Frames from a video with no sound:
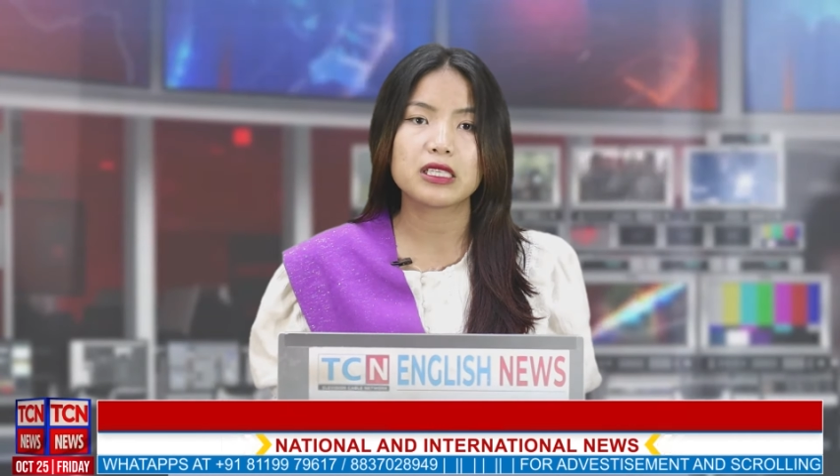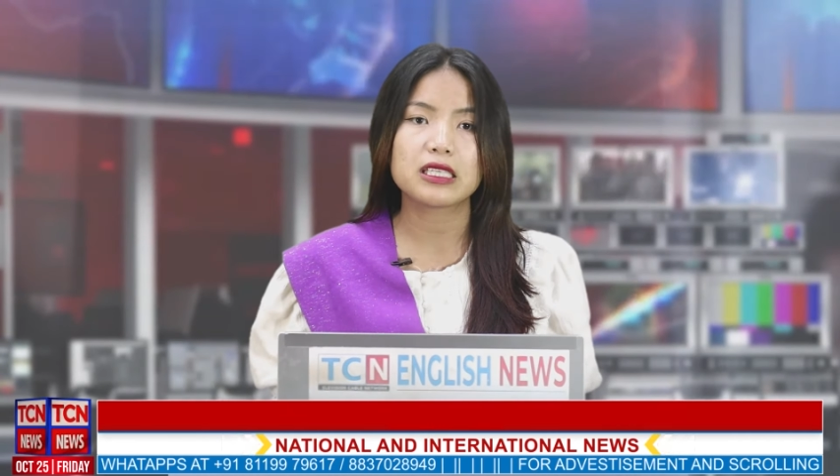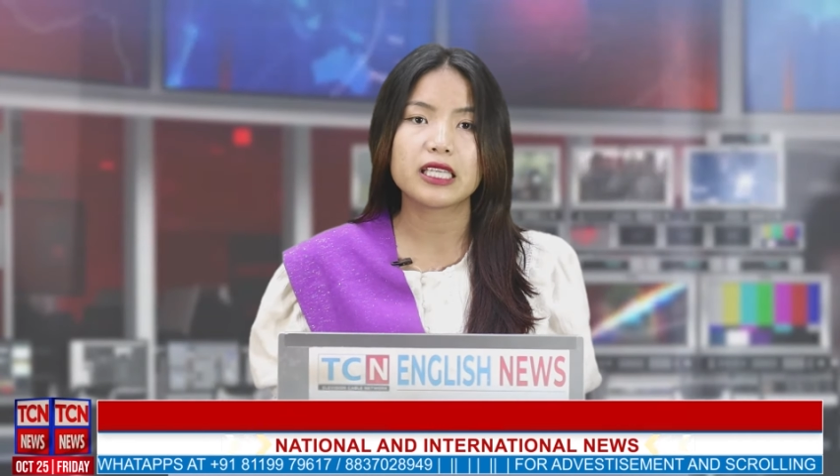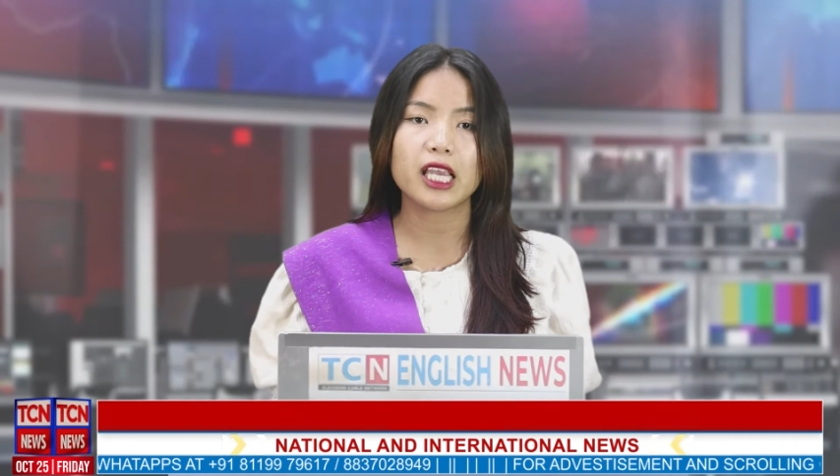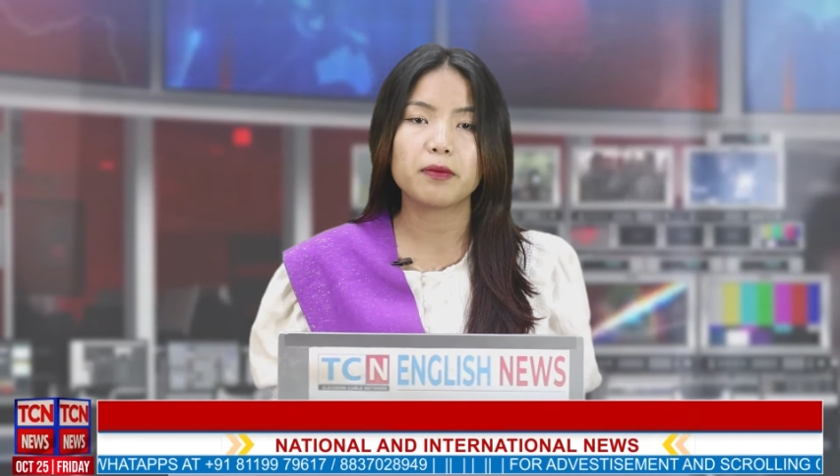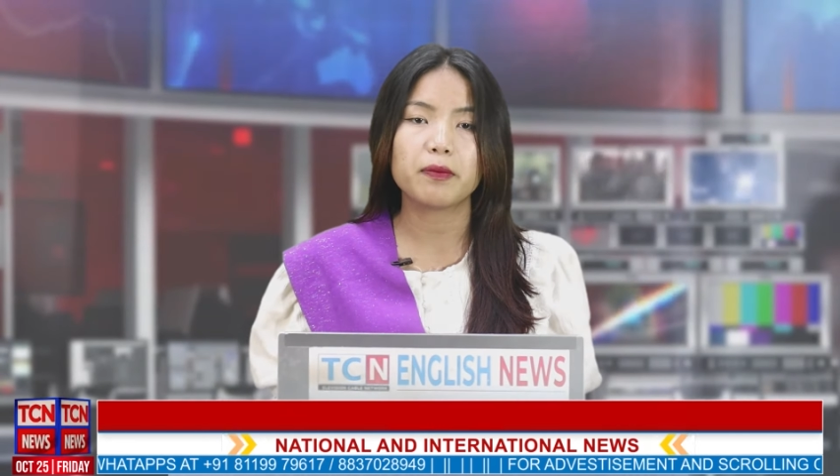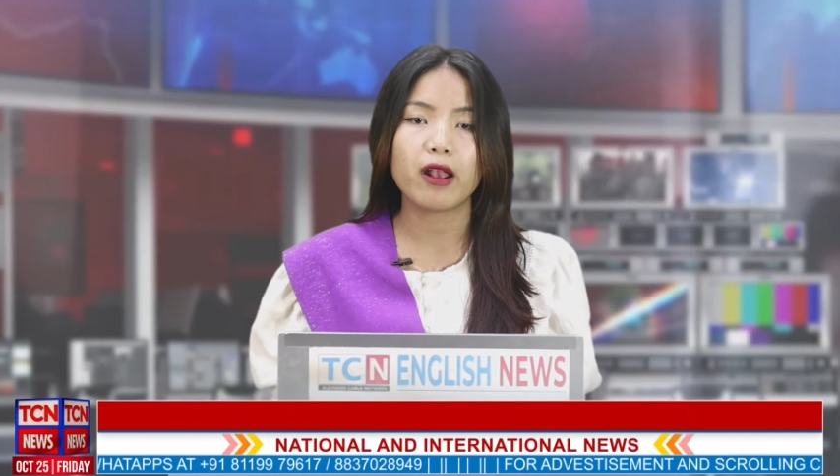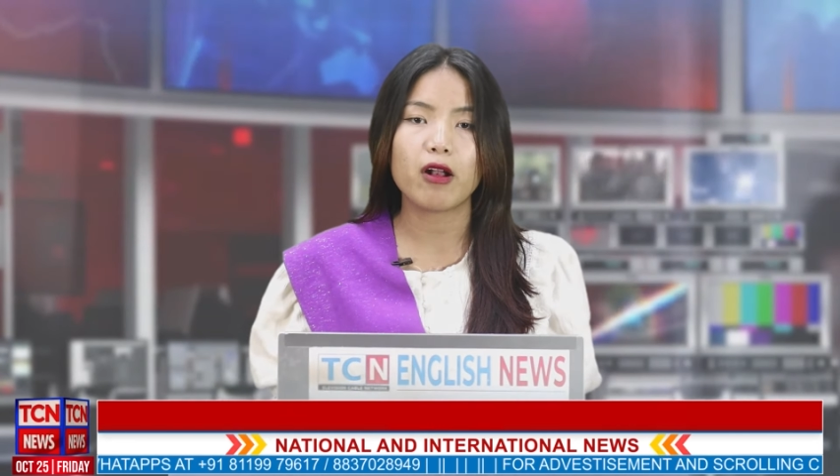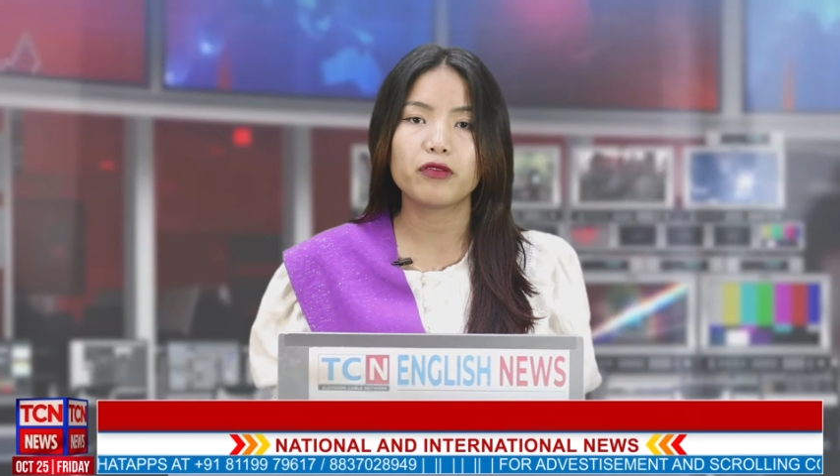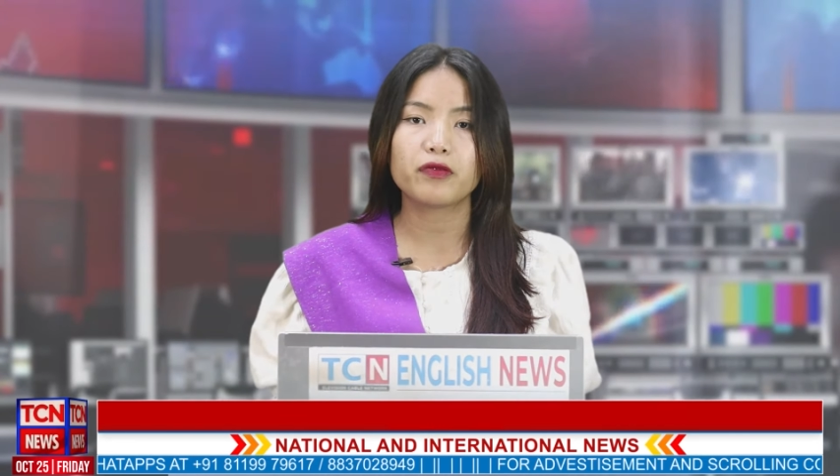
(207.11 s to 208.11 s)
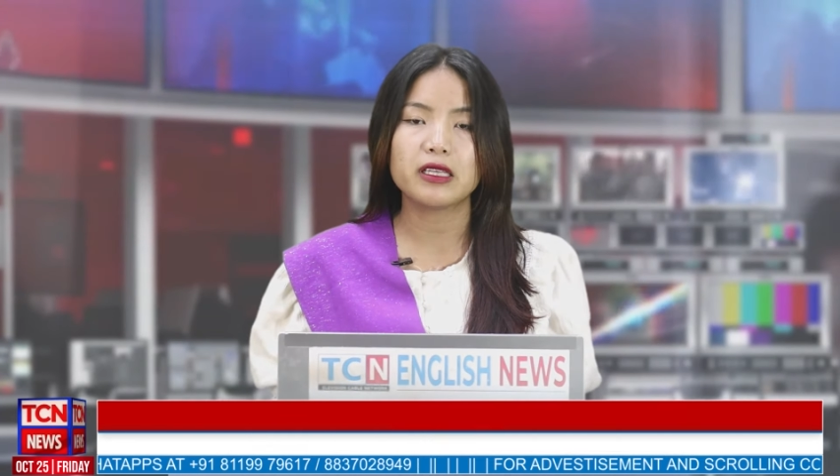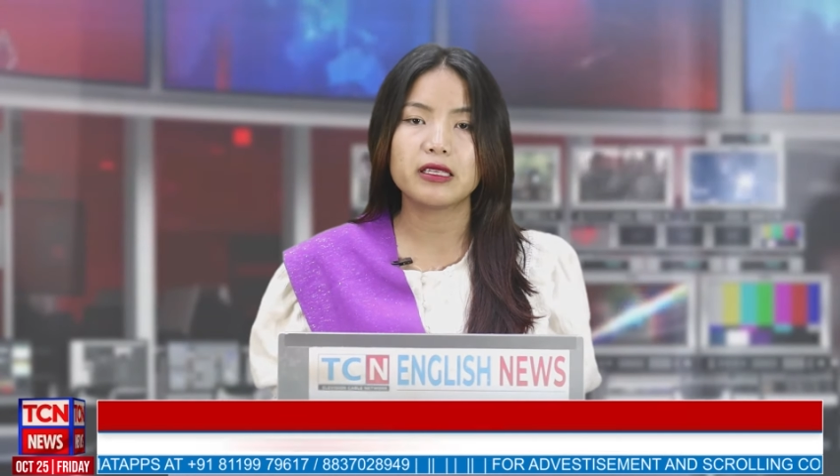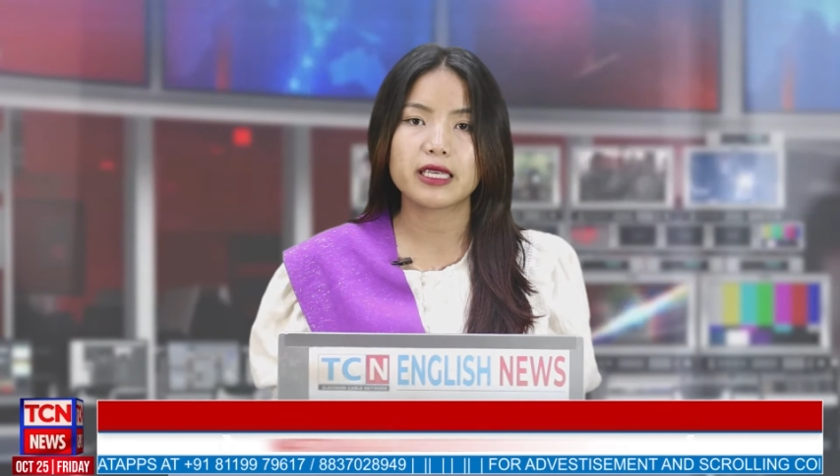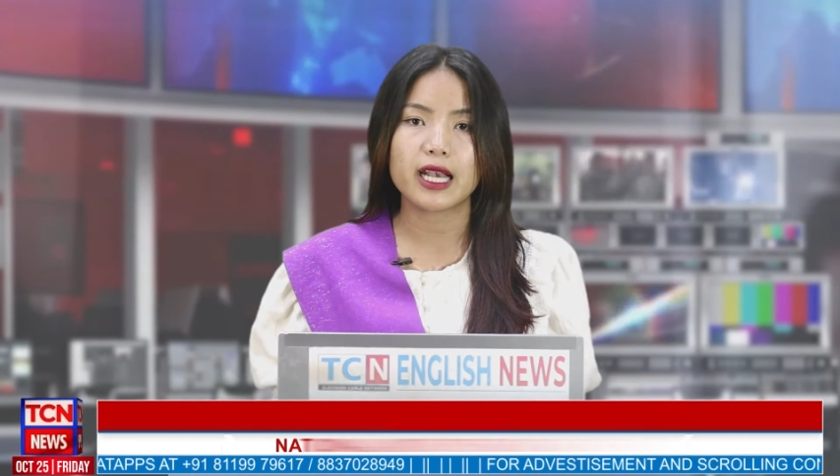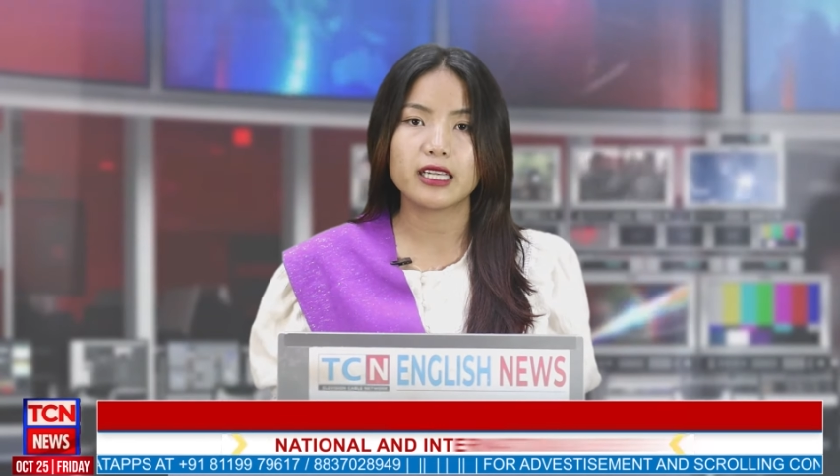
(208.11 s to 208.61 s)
the State Bank of India